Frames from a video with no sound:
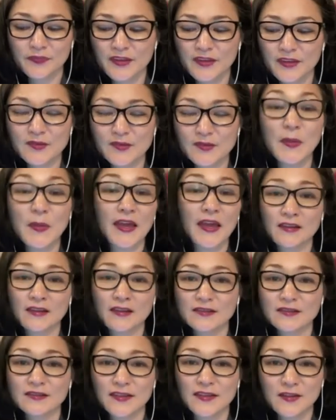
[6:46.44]

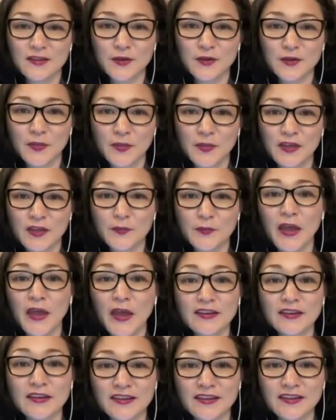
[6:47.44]
spans. It could be
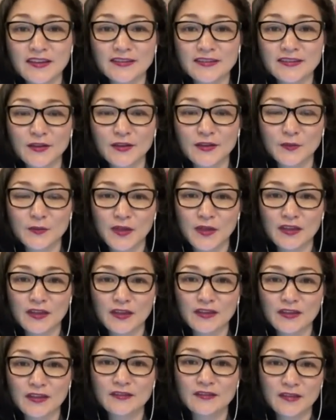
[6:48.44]
paintings. It could
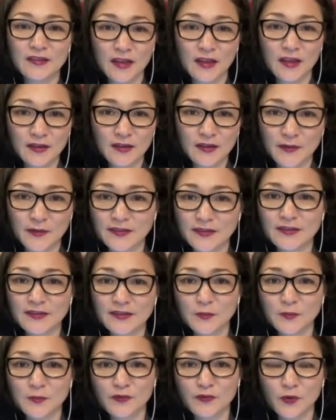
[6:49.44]
be, as I
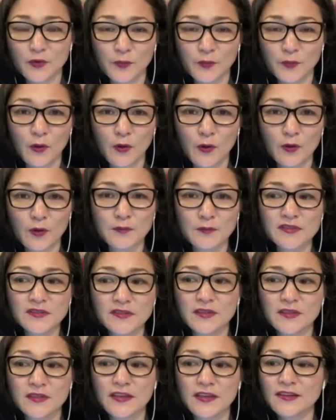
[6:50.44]
said before,
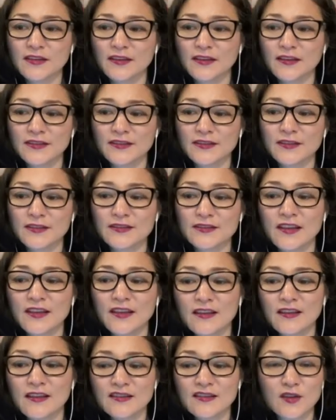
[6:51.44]
poems. He does these
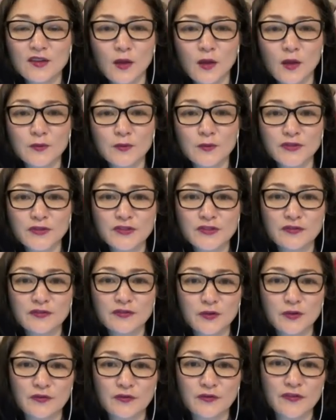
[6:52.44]
sculptures
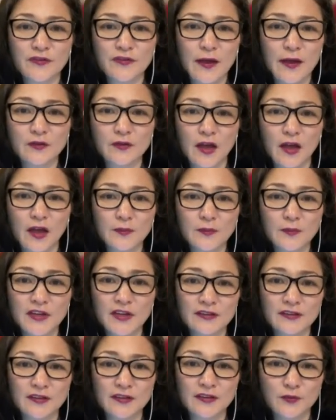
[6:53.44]
of sort of found
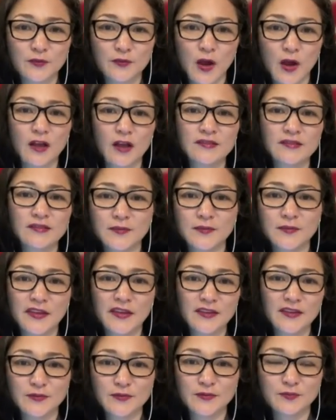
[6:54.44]
objects and rocks and
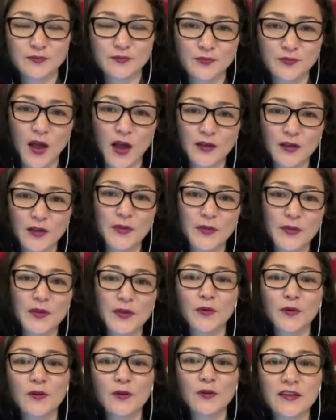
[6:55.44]
makes these rock
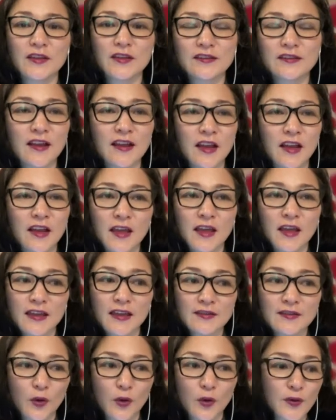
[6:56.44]
people. And
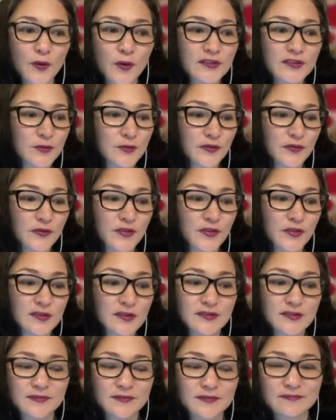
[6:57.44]
he's always sort of
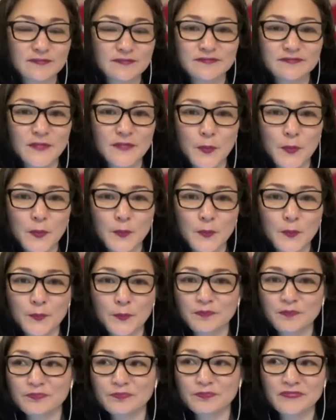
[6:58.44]
this,
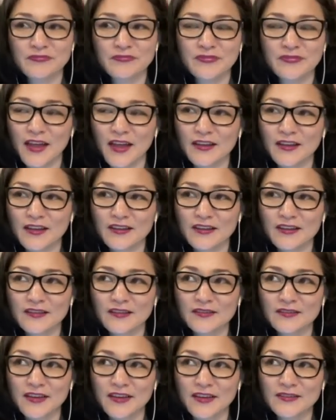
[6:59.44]

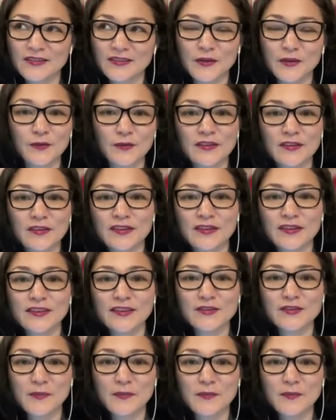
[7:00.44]
I don't know, there's